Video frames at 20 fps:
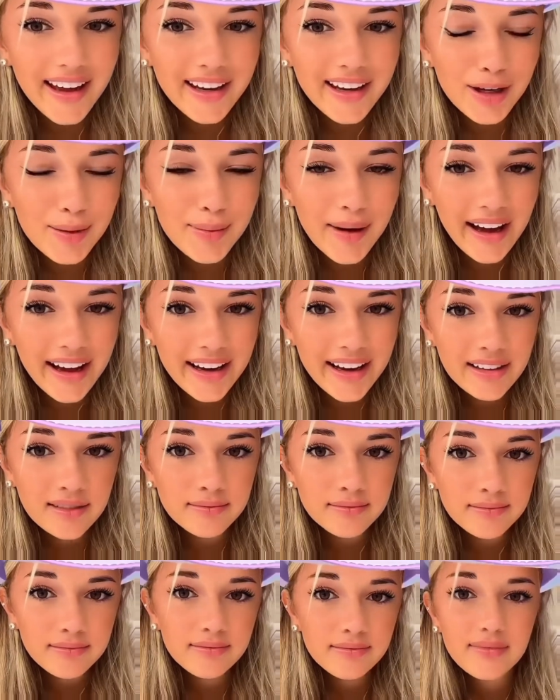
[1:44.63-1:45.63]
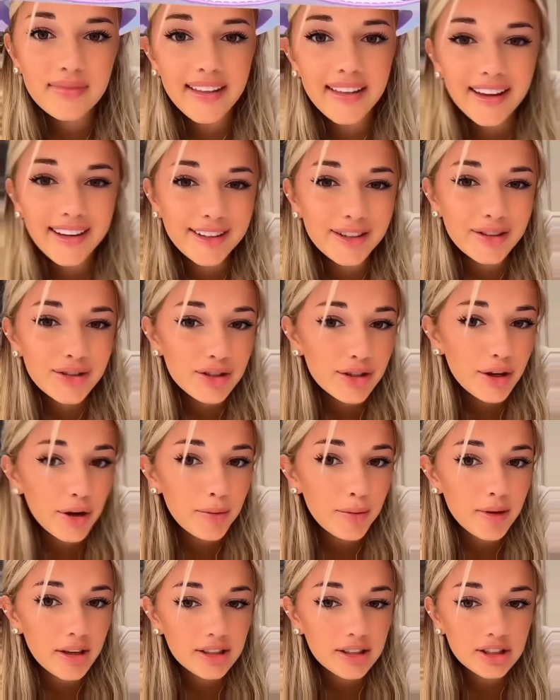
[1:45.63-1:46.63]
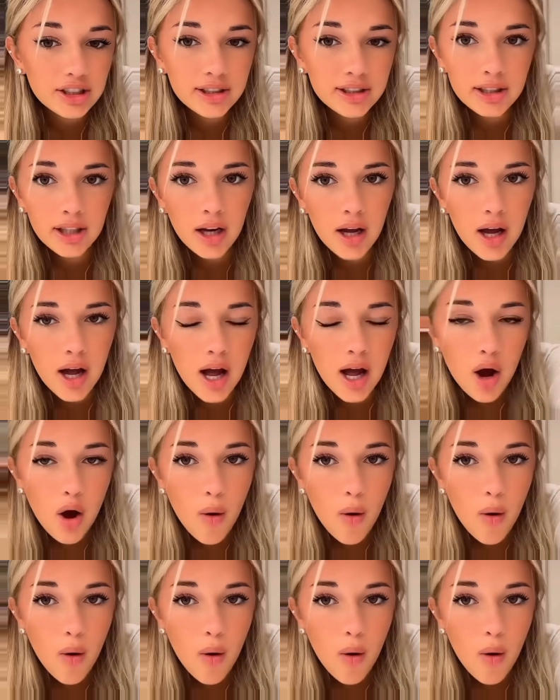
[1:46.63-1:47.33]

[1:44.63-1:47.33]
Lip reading: Thank you, Ben. Thank you so much.